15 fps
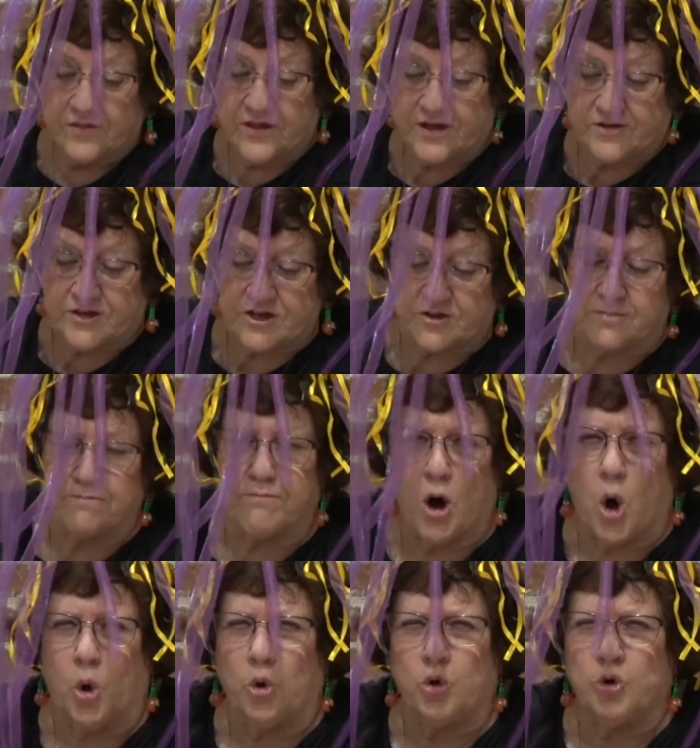This is
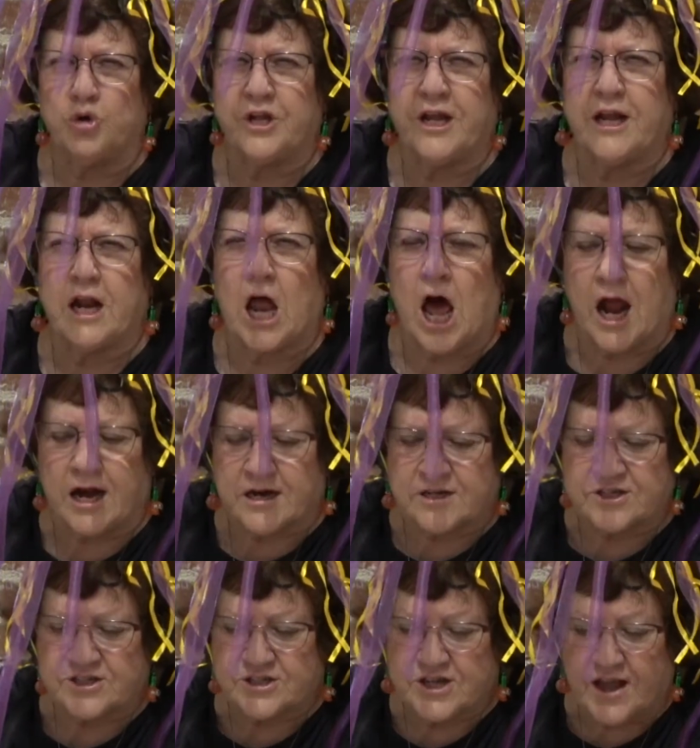
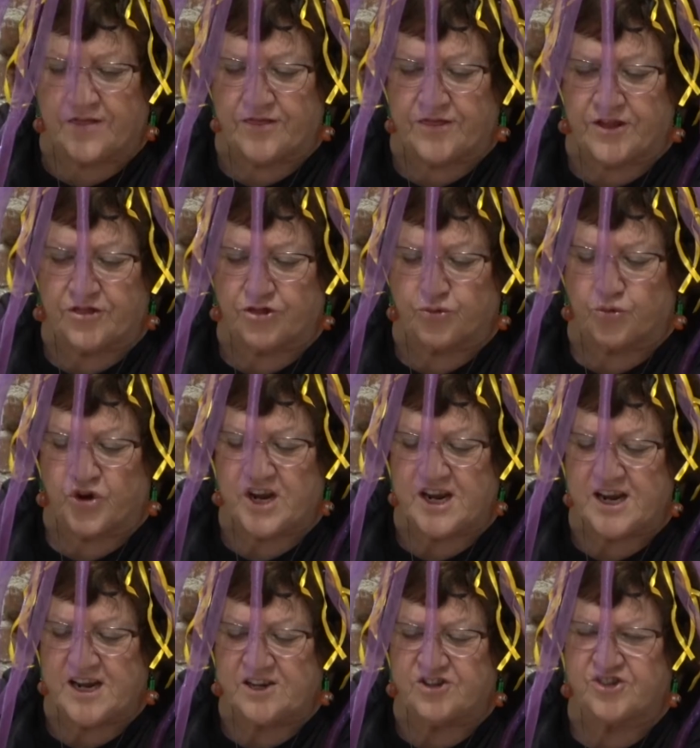Moldylocks and the
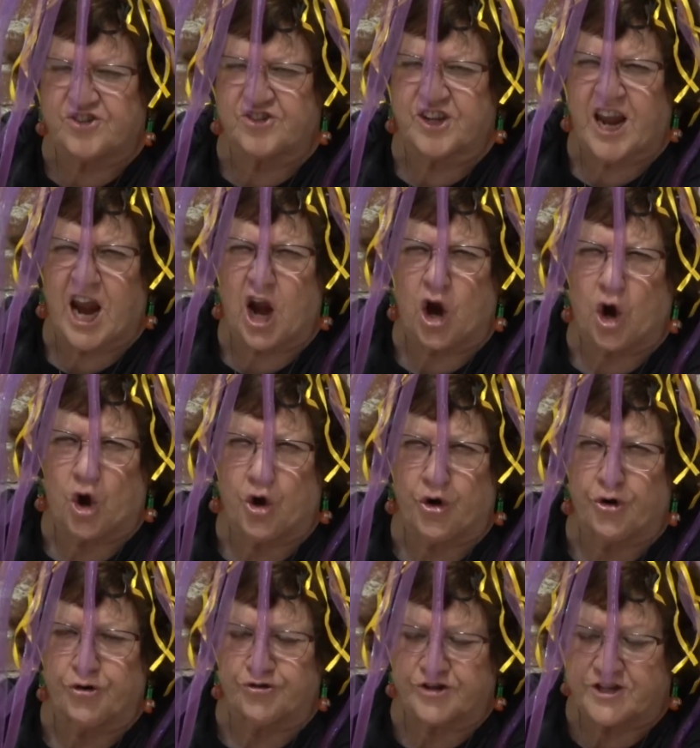Three
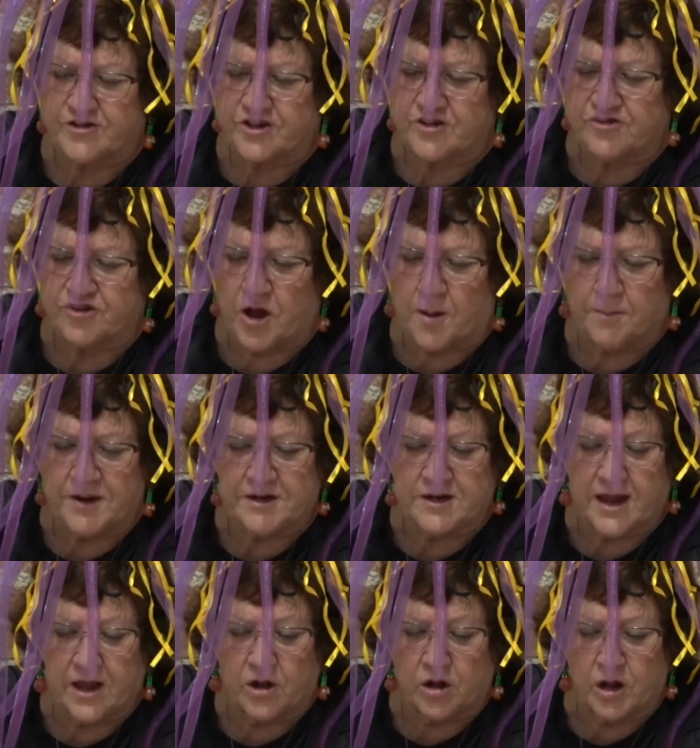Scares. It's a zombie
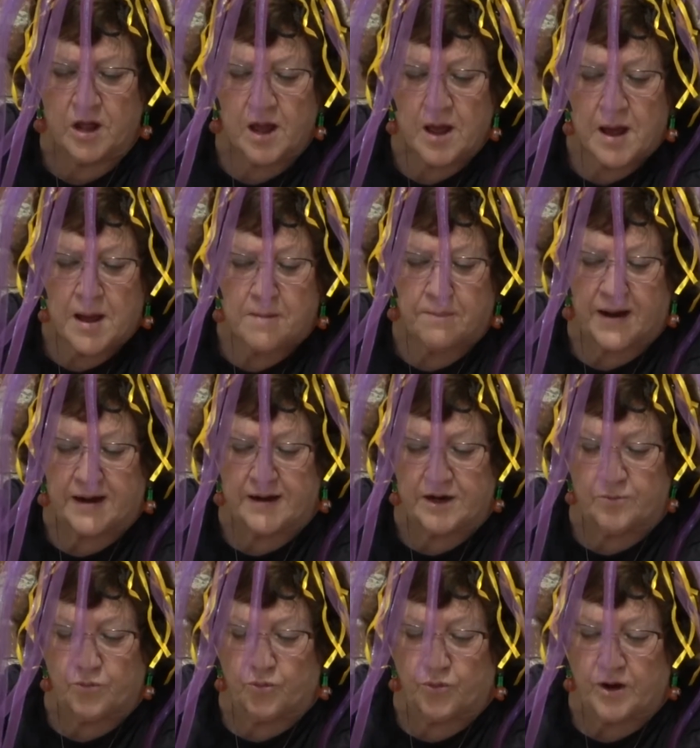tale by
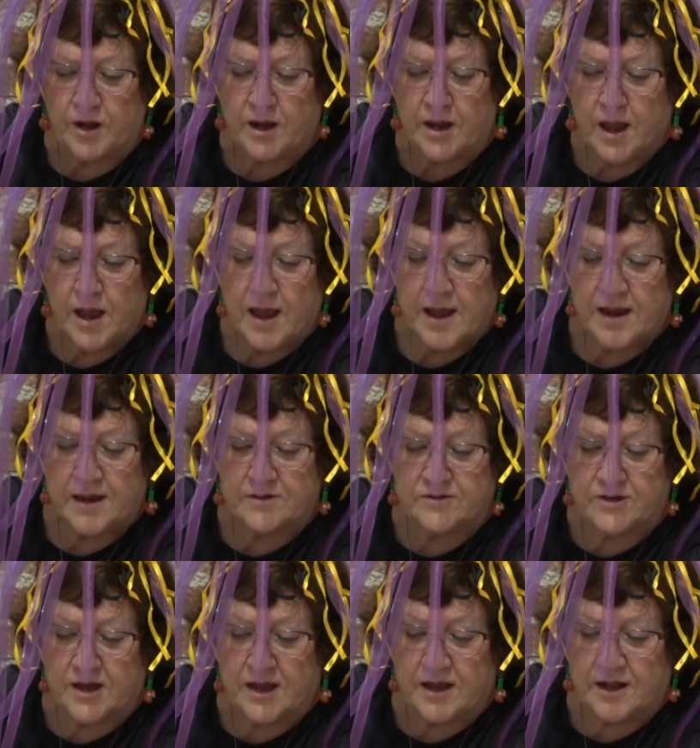Lynne Marie.
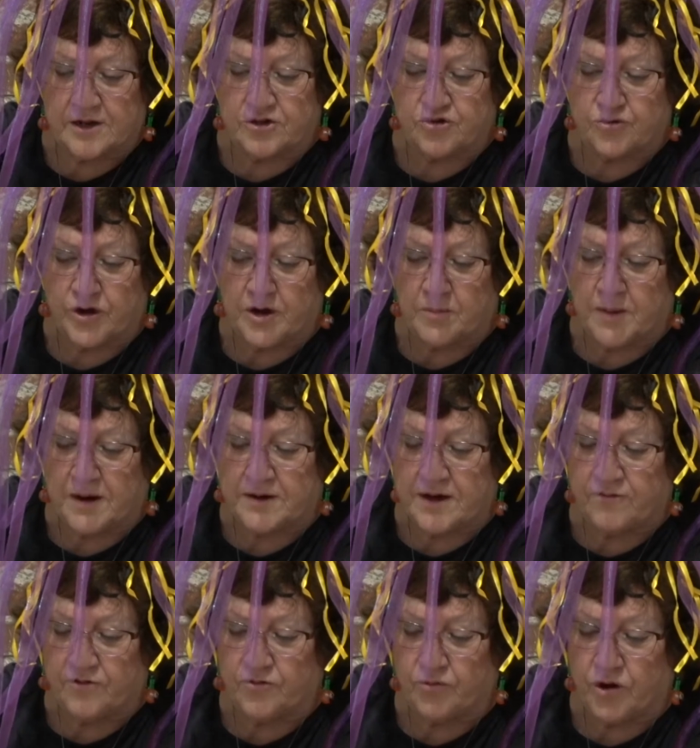It's illustrated by
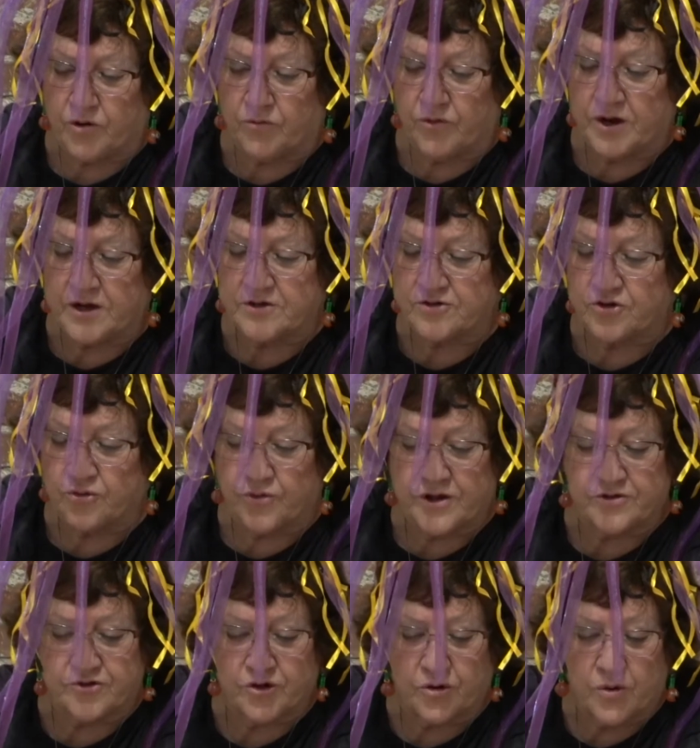David Rodriguez
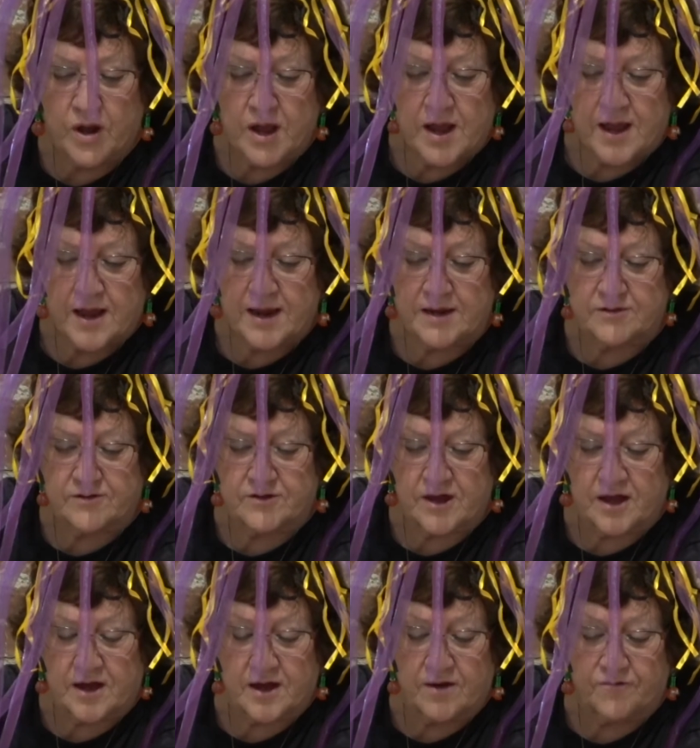Lorenzo. It's
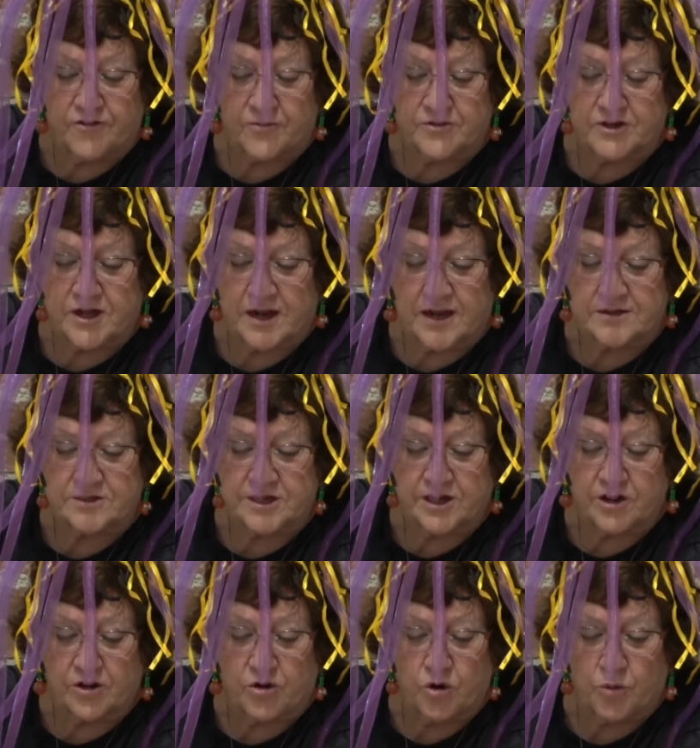uh, from
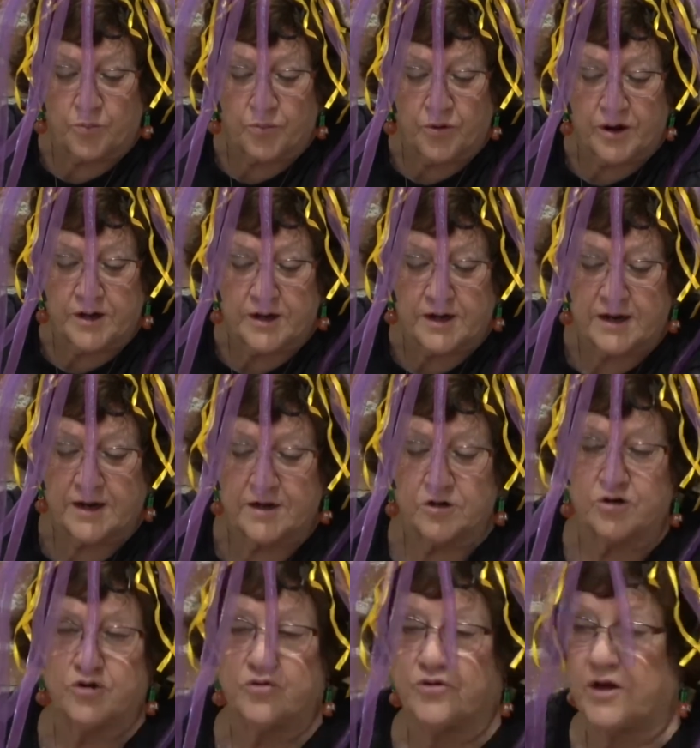Scholastic Incorporated
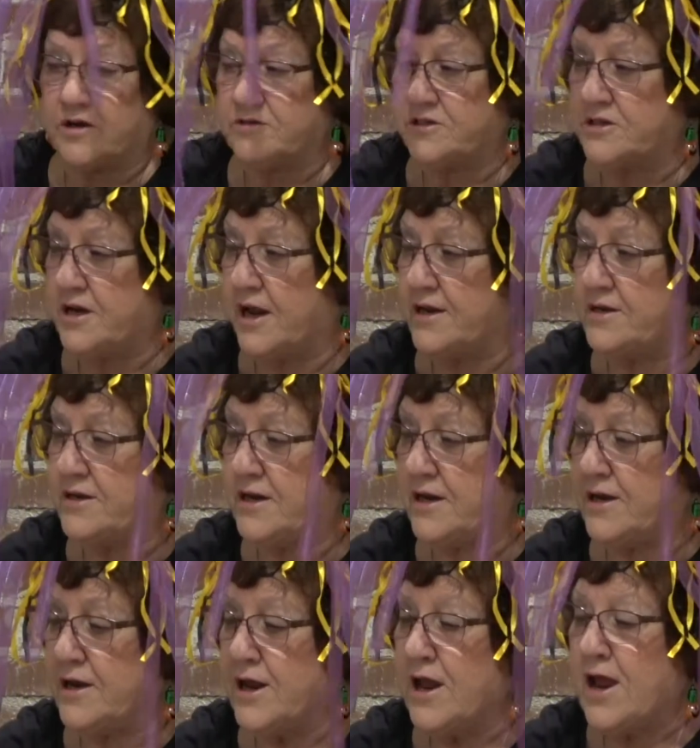in
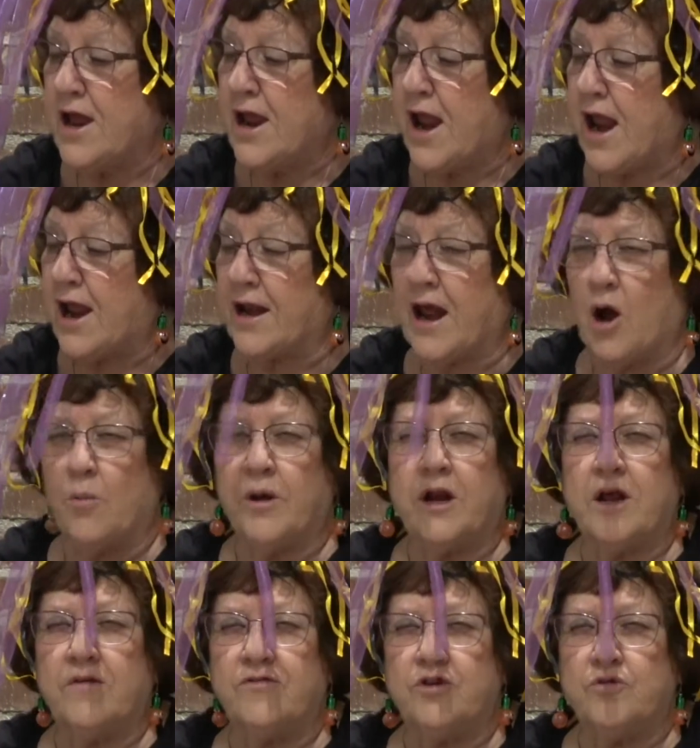2019. And how
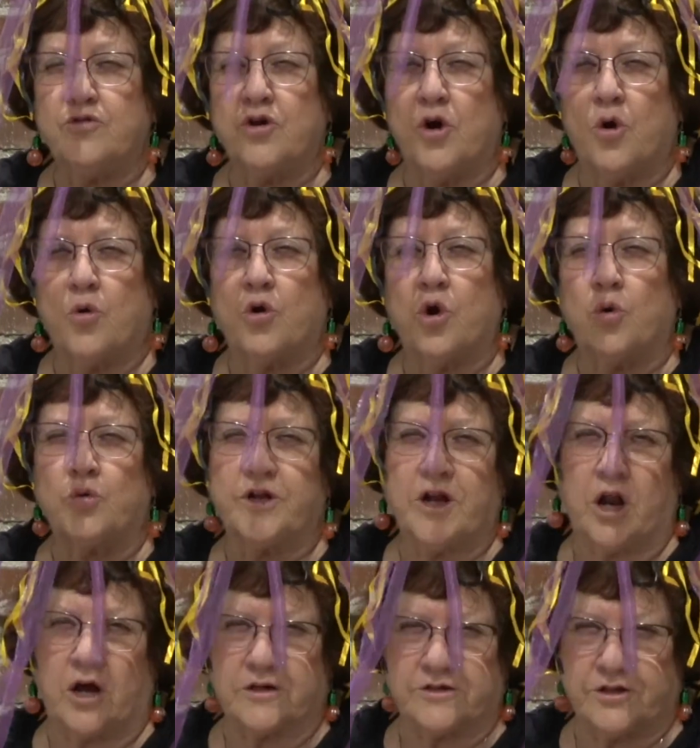many of you know
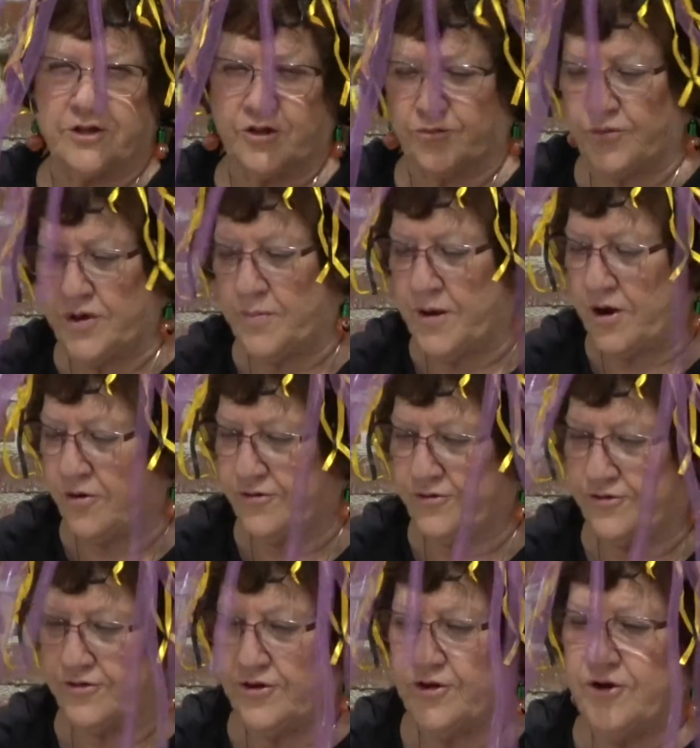Goldilocks and the Three Bears?
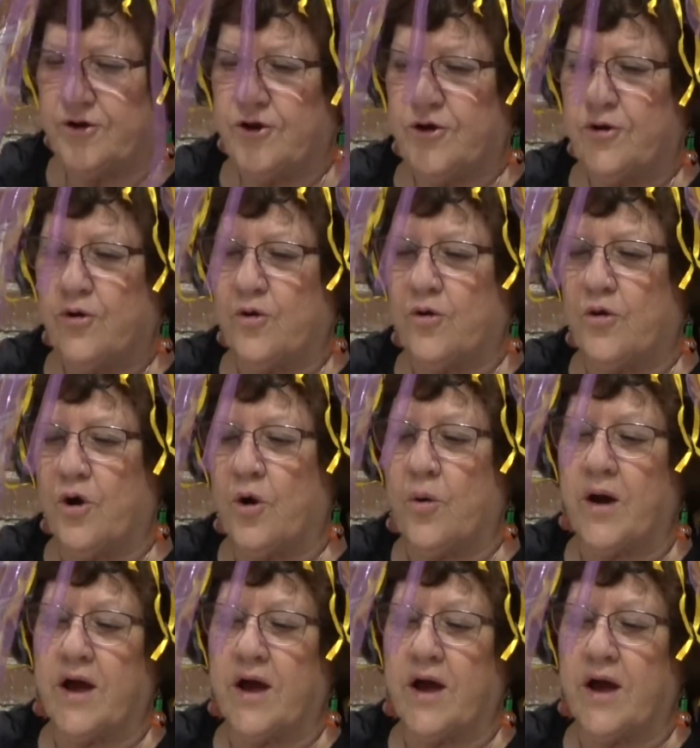Oh,